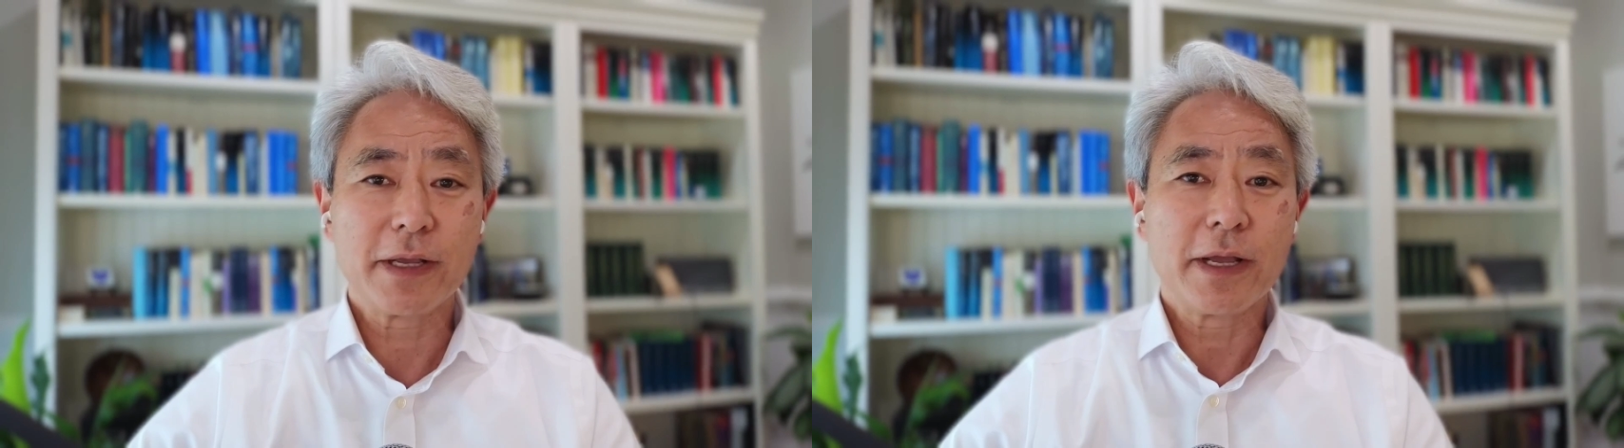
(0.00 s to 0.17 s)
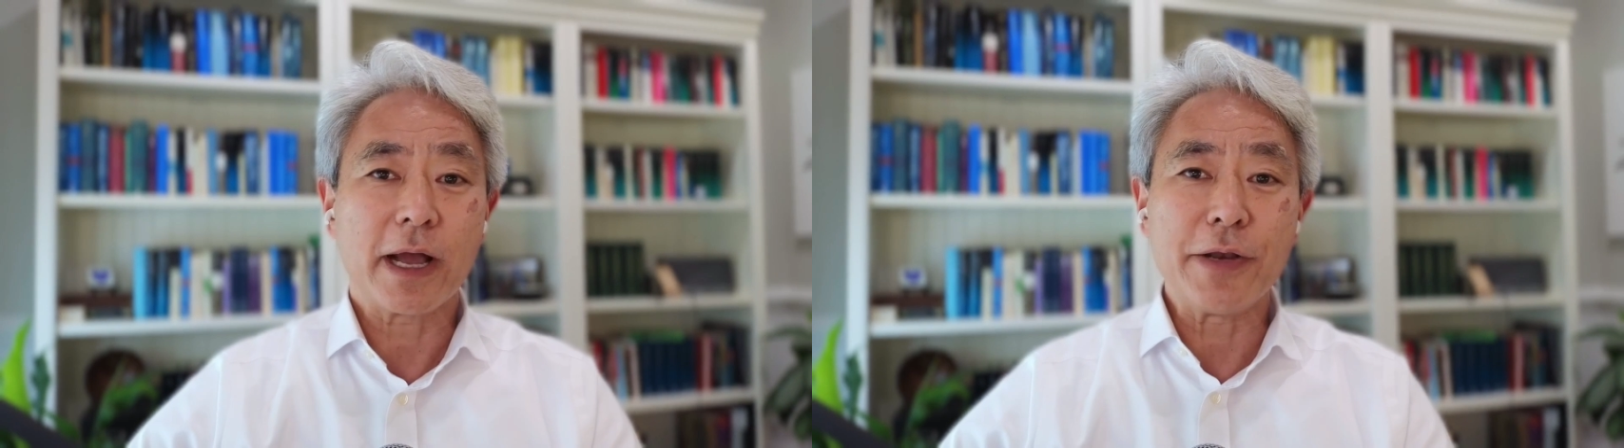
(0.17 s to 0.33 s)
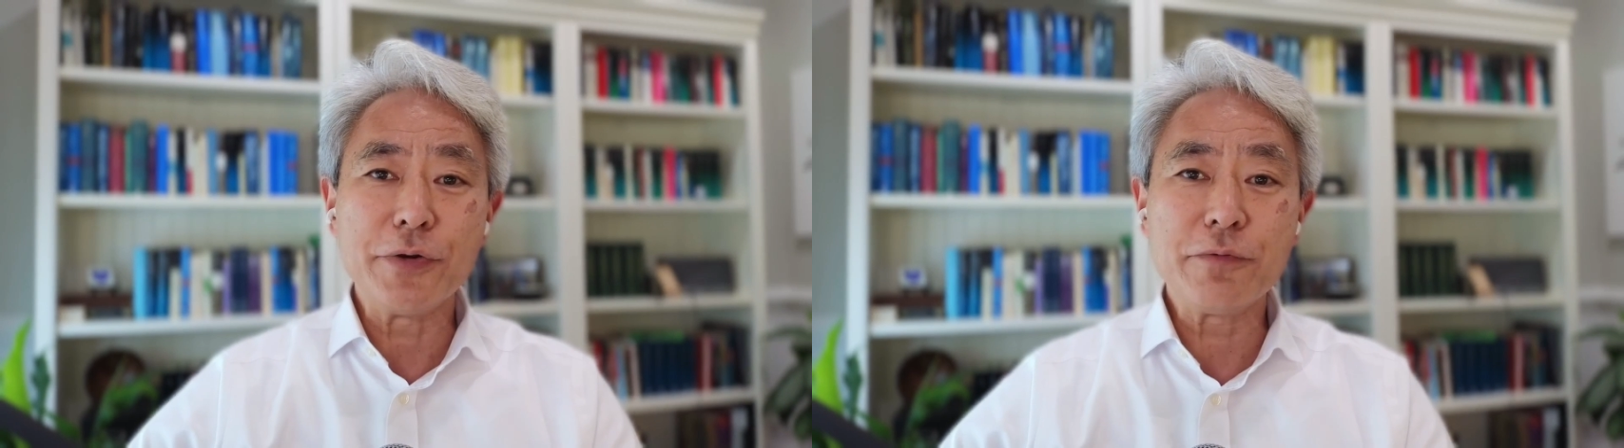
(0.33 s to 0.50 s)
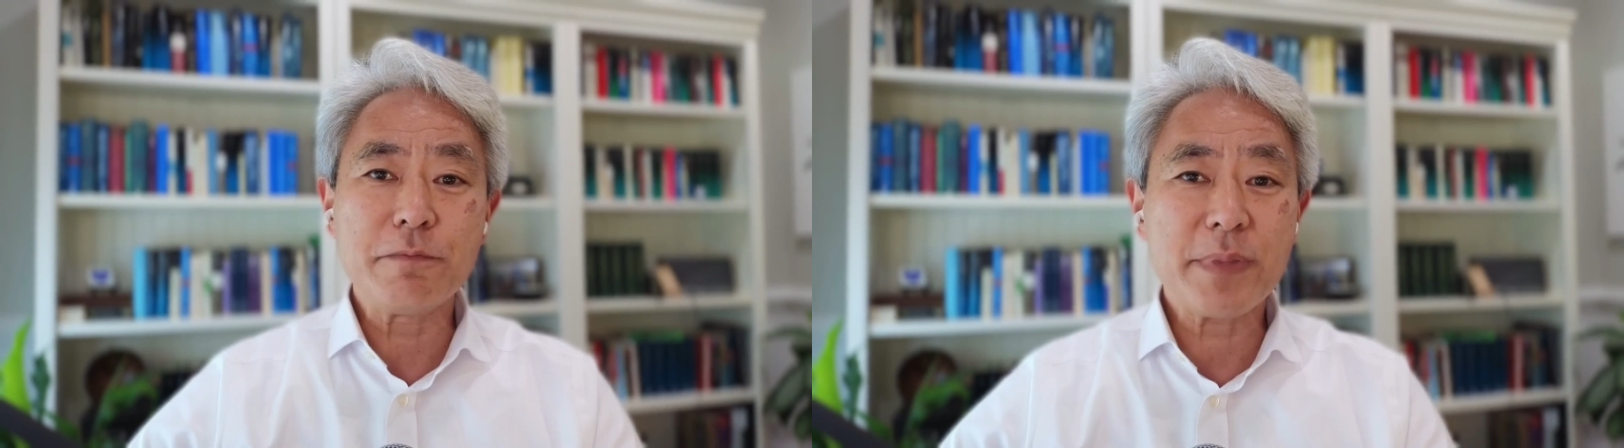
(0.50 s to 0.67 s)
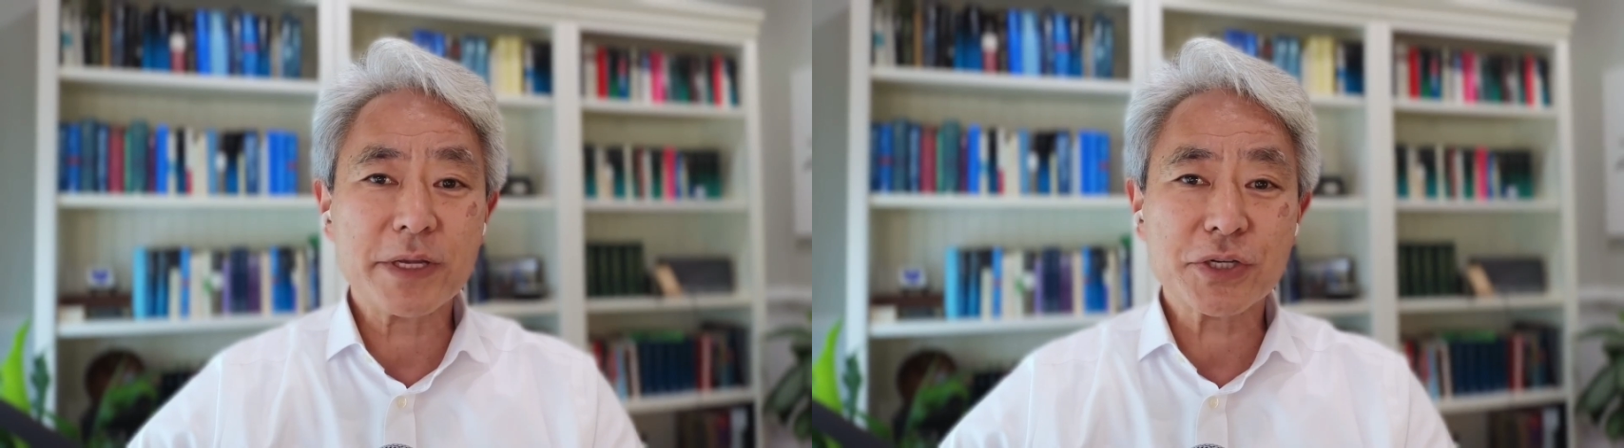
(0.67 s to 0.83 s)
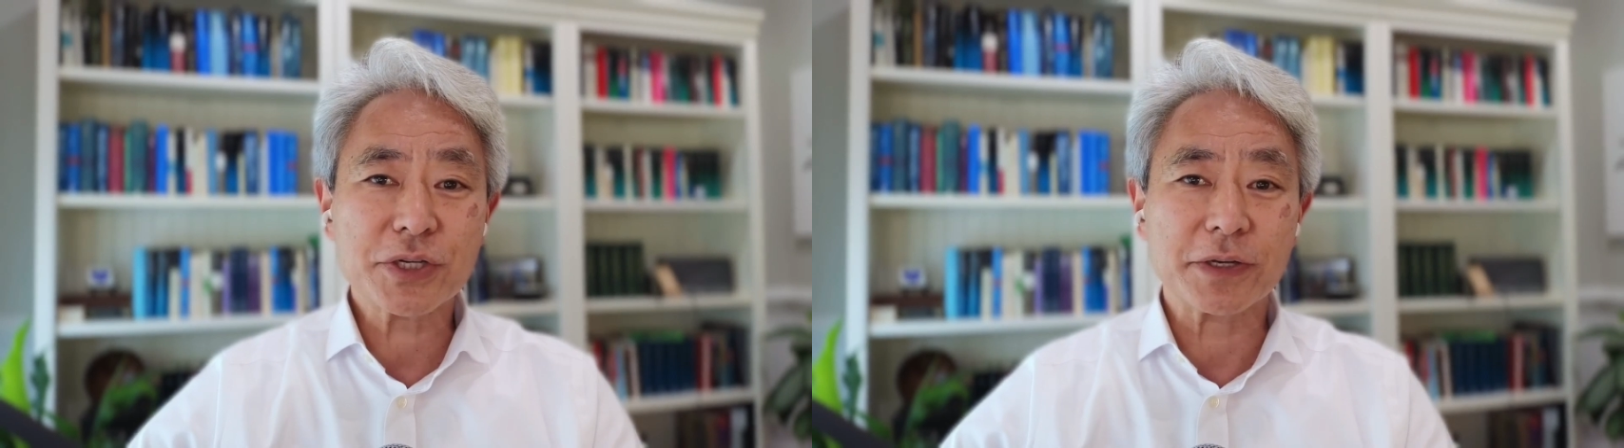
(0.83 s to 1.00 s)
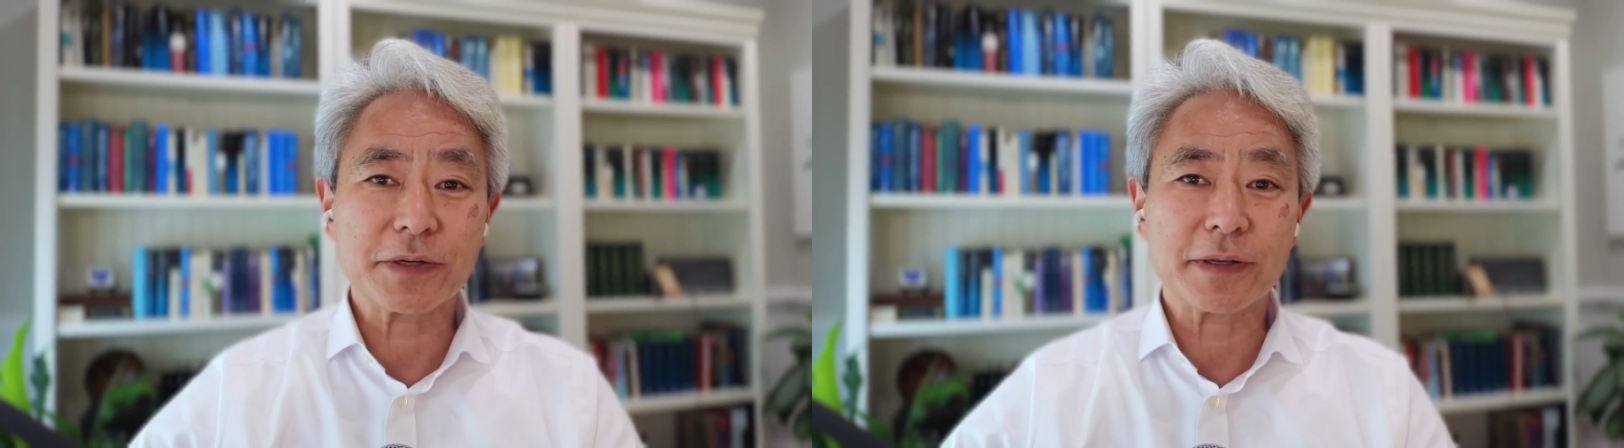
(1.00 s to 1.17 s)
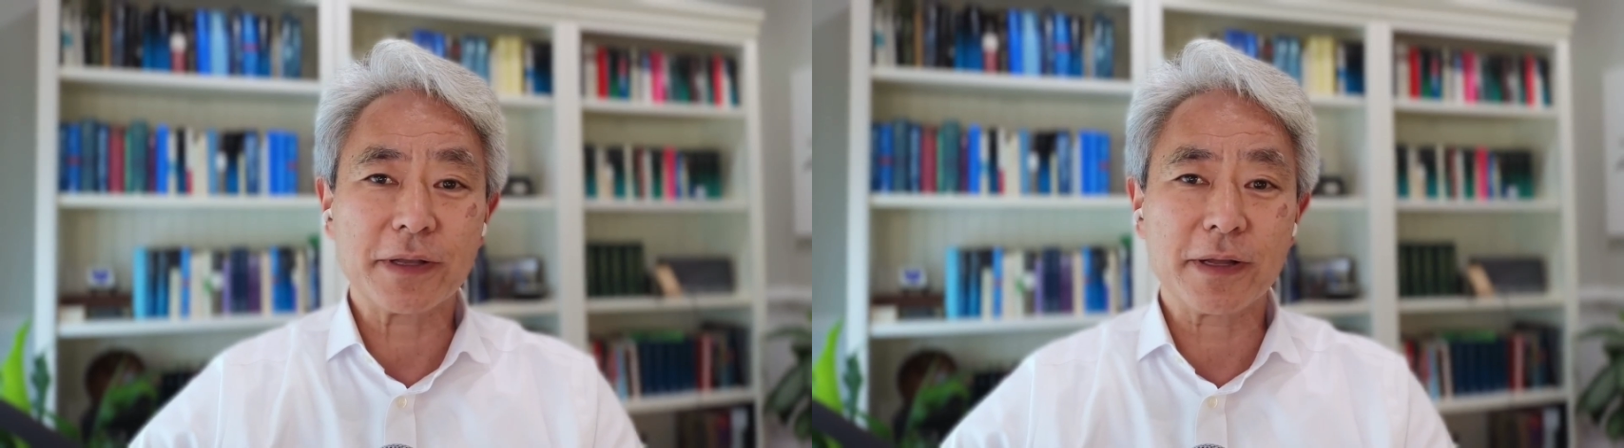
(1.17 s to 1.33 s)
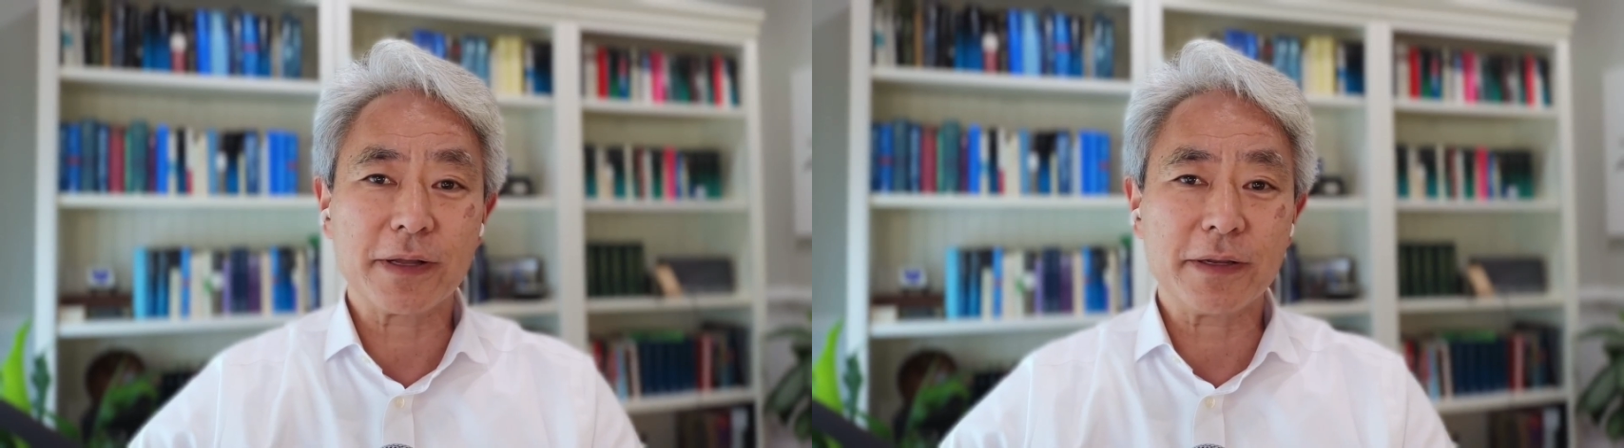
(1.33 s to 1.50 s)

a new mission uh,